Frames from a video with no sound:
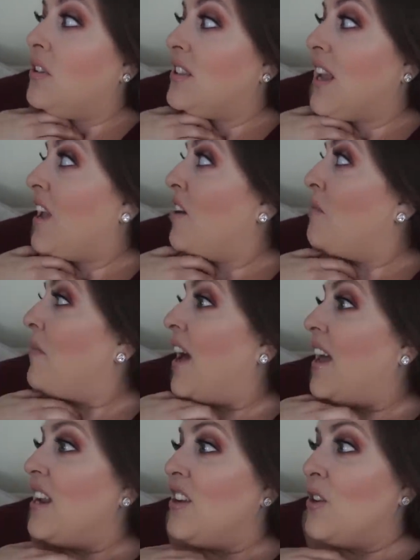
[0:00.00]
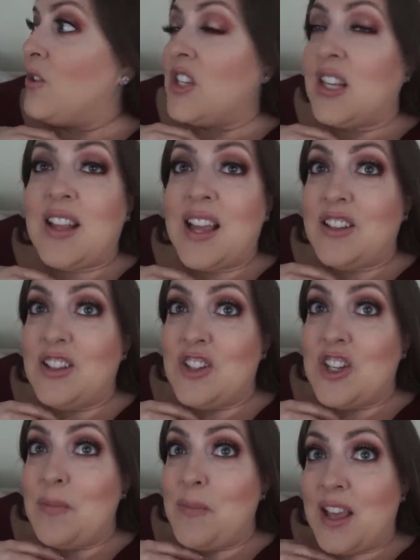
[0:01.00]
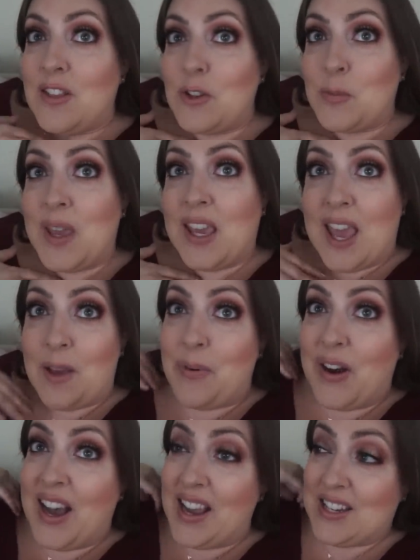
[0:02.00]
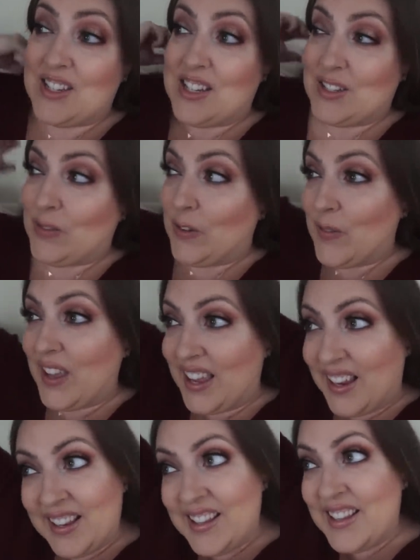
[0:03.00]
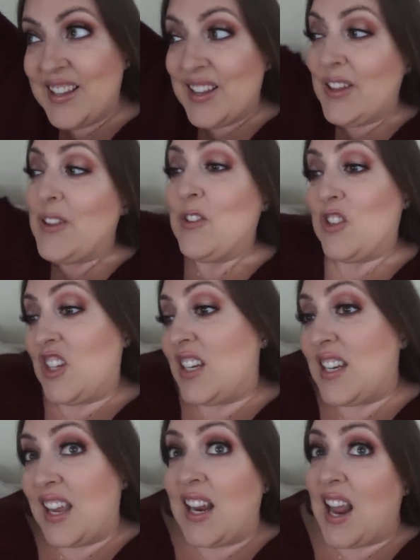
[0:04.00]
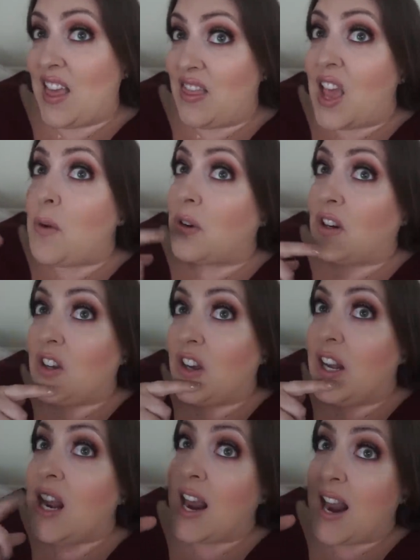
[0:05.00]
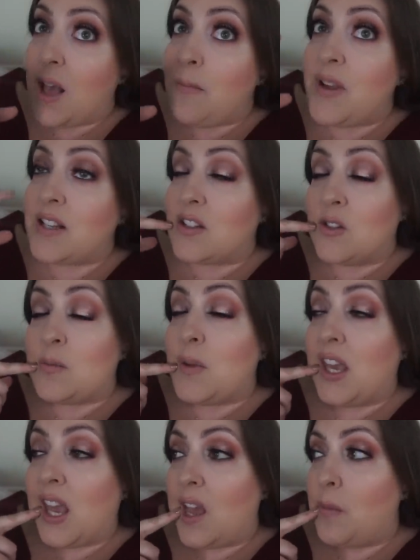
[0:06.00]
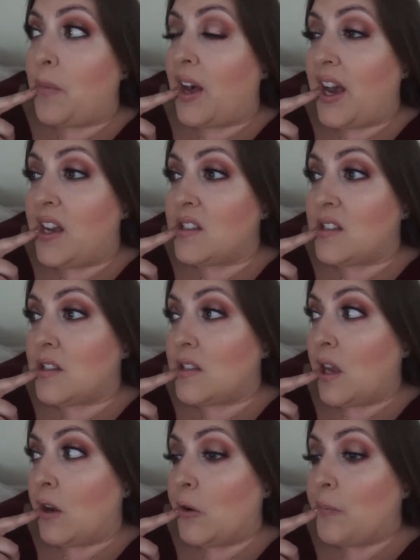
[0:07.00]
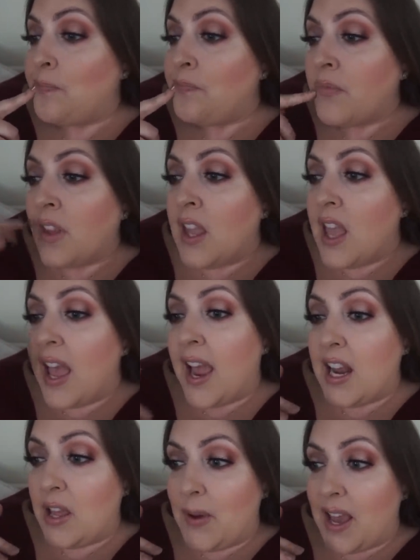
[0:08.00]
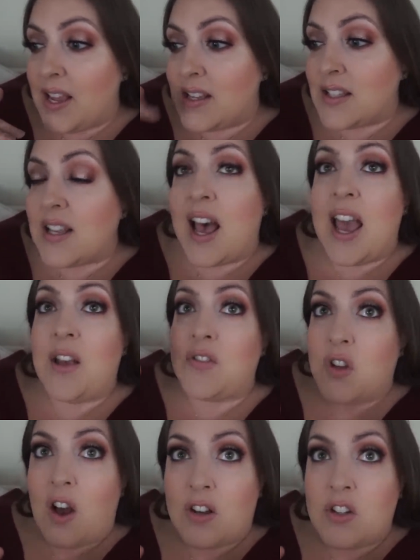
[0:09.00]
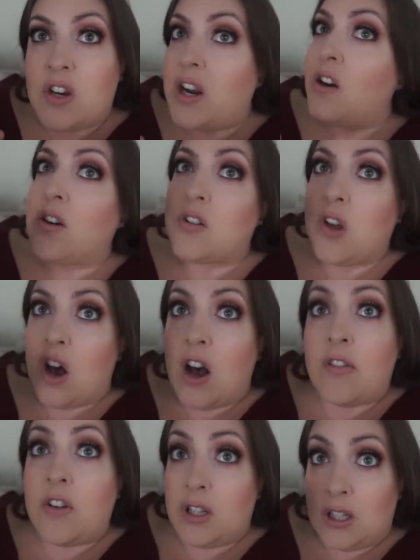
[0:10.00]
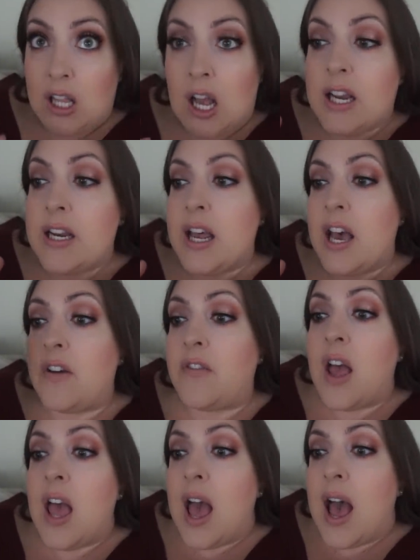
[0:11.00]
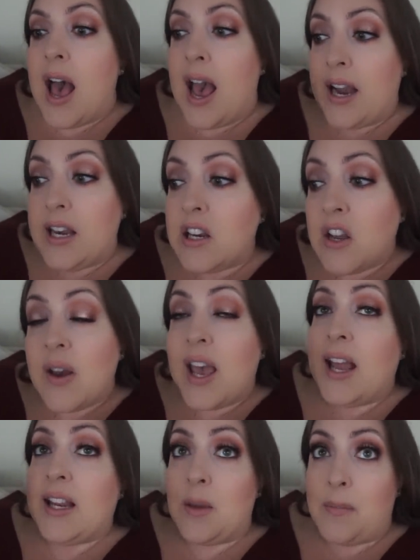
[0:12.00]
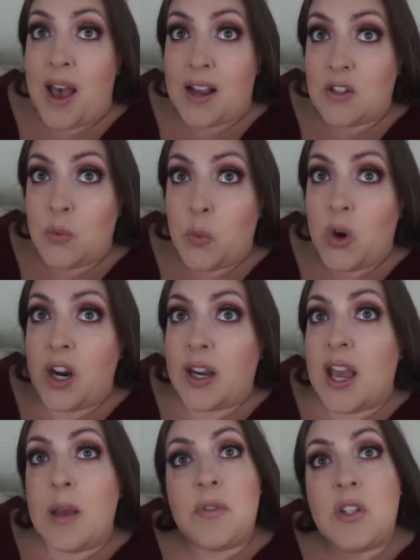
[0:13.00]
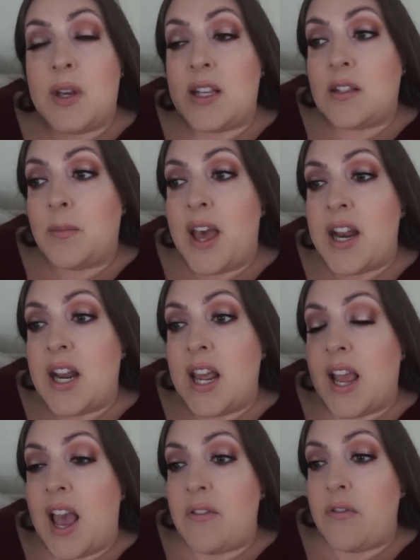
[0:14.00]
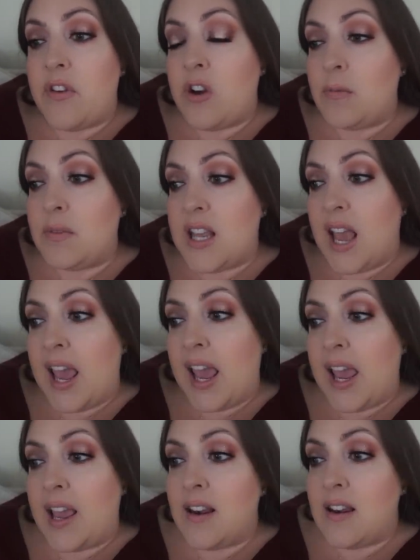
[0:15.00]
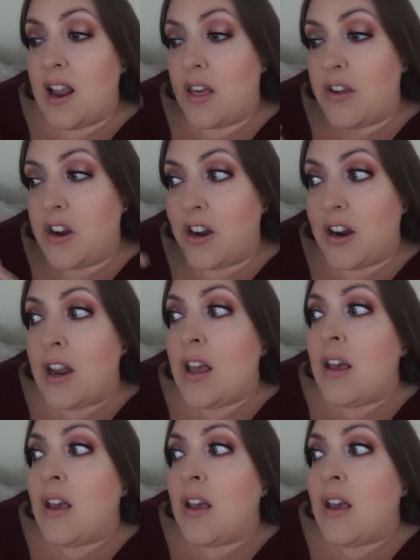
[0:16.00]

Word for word: damn, I didn't know she like legit made those pecan pies just for me she did, and they were good, and I miss those pecan pies. So anyways, I have talked your ears off long enough. I need to go ahead and get back to work. I'm doing some editing. I filmed a, another